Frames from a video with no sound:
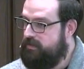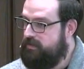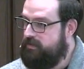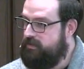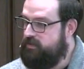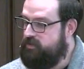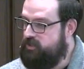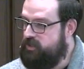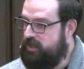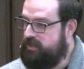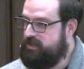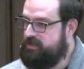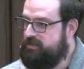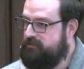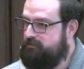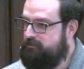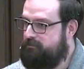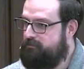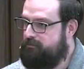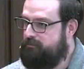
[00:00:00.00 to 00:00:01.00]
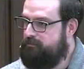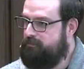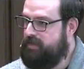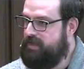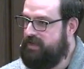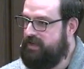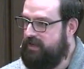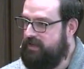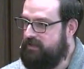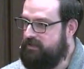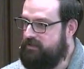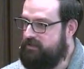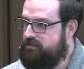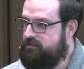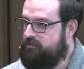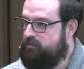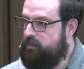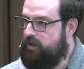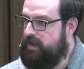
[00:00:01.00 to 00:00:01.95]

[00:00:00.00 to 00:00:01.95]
just because we